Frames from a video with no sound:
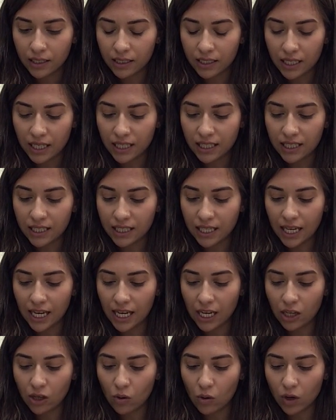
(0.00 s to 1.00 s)
to
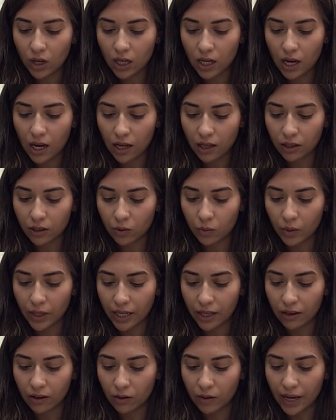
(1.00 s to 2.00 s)
see your color
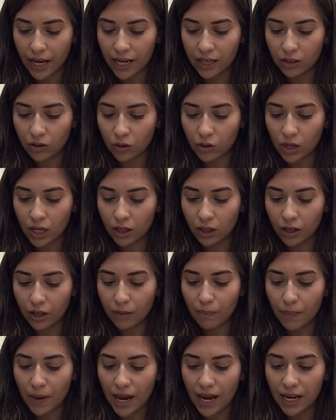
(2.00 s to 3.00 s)
wheel, okay? So you can
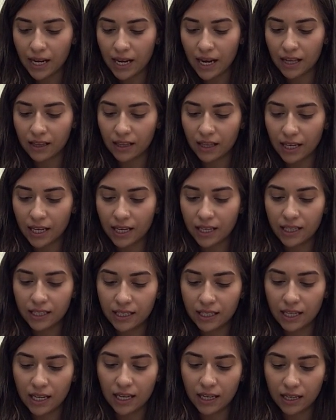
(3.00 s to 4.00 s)
look back at
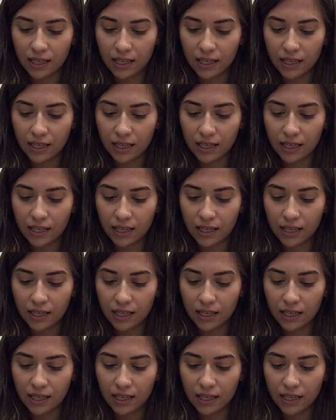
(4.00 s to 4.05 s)
this